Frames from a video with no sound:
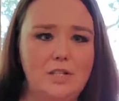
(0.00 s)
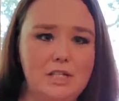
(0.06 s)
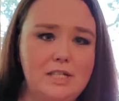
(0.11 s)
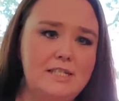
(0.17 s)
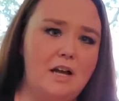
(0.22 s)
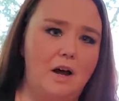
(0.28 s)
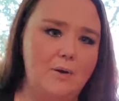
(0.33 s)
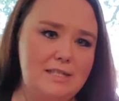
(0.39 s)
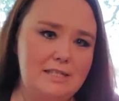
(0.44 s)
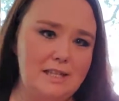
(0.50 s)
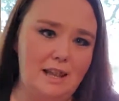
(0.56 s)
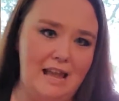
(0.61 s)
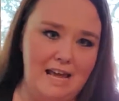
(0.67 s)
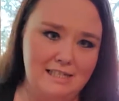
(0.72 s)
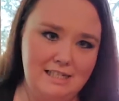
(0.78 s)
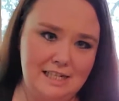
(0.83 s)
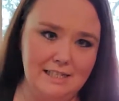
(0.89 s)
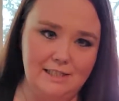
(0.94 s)
always the
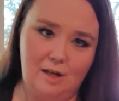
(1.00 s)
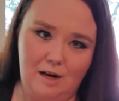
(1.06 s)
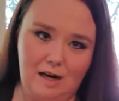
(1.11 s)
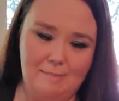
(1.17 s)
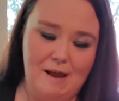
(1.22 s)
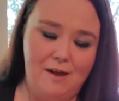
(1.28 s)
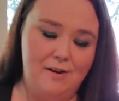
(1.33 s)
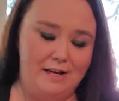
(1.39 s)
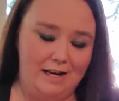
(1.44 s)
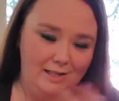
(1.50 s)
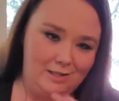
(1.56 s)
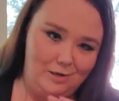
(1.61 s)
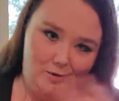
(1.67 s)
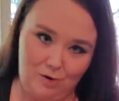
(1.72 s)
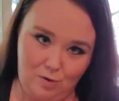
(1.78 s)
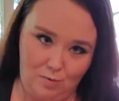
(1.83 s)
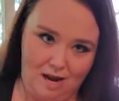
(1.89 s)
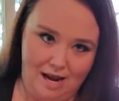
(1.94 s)
last thing I talk about, and I don't
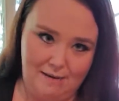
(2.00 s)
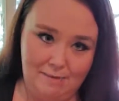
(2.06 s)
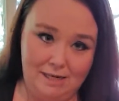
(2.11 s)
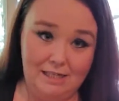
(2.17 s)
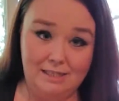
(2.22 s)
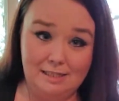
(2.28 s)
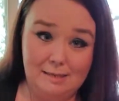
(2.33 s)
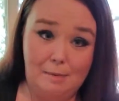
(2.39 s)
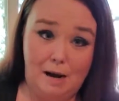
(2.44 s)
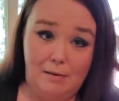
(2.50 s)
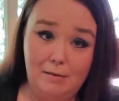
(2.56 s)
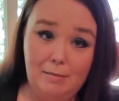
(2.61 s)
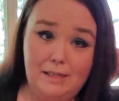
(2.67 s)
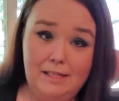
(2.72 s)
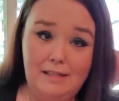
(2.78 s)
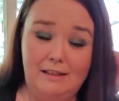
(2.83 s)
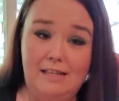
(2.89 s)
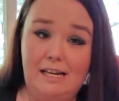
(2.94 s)
know why, because it's probably
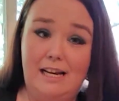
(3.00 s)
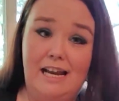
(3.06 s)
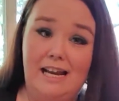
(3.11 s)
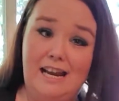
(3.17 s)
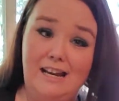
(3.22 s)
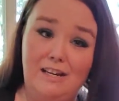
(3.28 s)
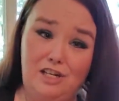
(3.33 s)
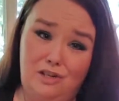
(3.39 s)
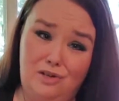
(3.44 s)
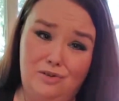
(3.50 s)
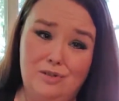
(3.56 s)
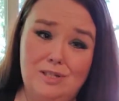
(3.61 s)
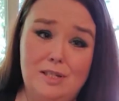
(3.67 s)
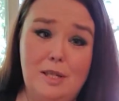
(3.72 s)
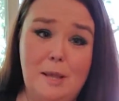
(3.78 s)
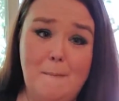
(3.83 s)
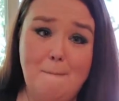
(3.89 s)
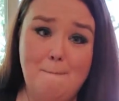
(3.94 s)
the thing I use
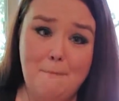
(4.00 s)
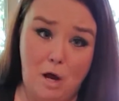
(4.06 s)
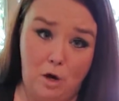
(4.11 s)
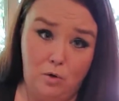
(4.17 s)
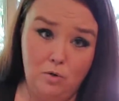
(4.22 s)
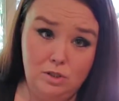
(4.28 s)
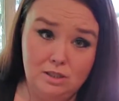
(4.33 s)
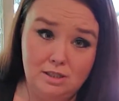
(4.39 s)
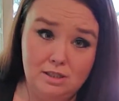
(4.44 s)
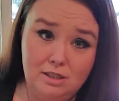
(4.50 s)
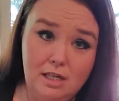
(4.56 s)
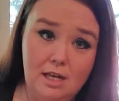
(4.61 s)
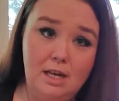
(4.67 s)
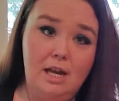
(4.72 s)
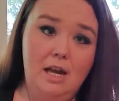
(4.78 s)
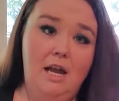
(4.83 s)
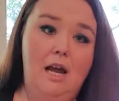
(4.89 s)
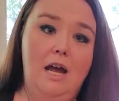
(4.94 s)
the most.
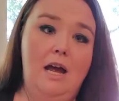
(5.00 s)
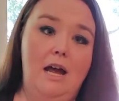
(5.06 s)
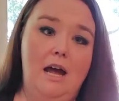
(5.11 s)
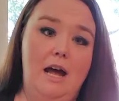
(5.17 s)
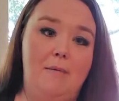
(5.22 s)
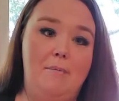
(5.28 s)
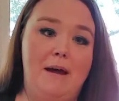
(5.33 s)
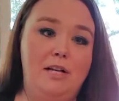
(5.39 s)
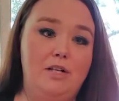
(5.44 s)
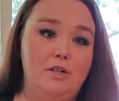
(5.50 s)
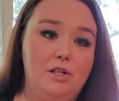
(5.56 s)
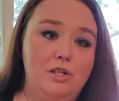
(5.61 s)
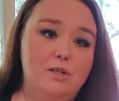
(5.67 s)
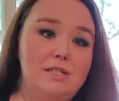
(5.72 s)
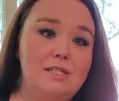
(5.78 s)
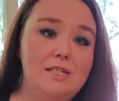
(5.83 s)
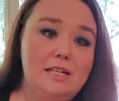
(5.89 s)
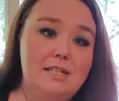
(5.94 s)
I do
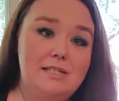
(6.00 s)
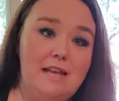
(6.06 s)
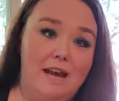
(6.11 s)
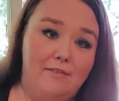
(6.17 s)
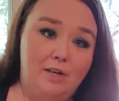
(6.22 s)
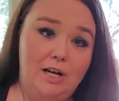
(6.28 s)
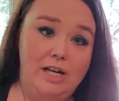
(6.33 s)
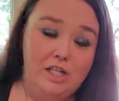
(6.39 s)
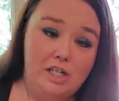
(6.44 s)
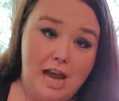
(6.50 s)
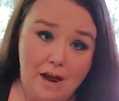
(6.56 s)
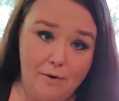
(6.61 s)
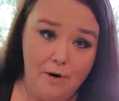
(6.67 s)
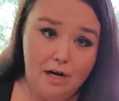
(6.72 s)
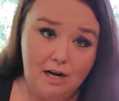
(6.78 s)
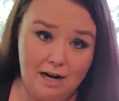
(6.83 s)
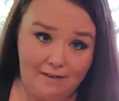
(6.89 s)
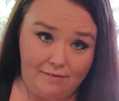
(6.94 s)
use this after I shower,
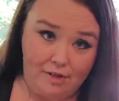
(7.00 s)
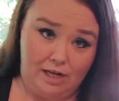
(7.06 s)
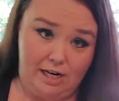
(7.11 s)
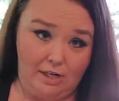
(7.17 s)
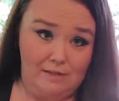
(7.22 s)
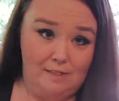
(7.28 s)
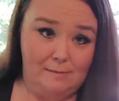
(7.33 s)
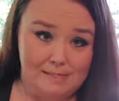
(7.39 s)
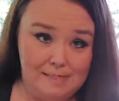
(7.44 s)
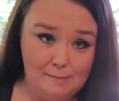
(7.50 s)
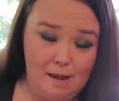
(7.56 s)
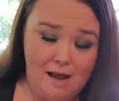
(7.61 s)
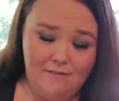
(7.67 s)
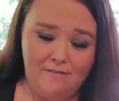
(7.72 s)
after I use my spa